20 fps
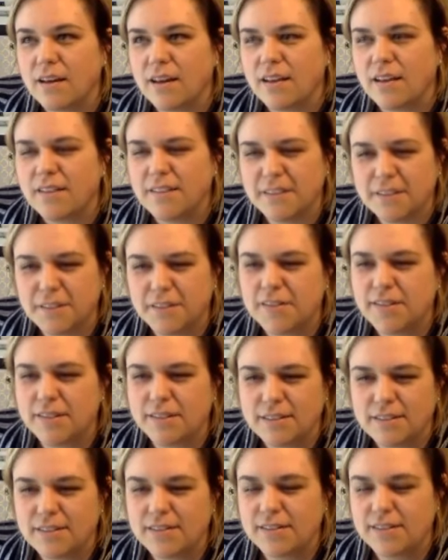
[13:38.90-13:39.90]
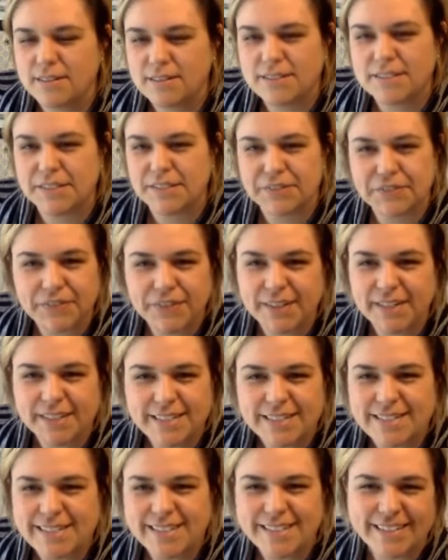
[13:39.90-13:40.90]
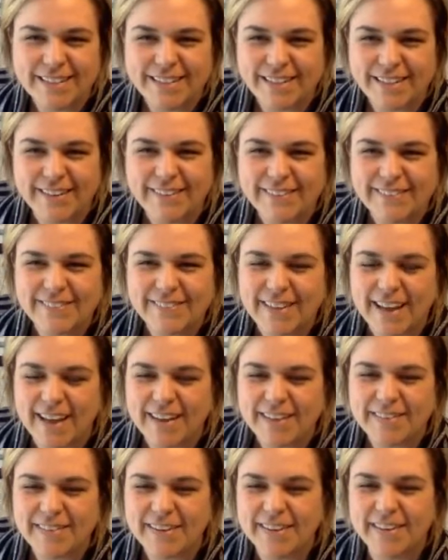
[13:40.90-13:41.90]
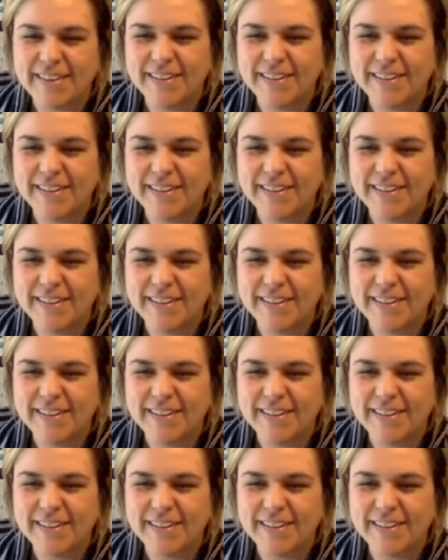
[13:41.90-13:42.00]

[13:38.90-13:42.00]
a little different, you know, like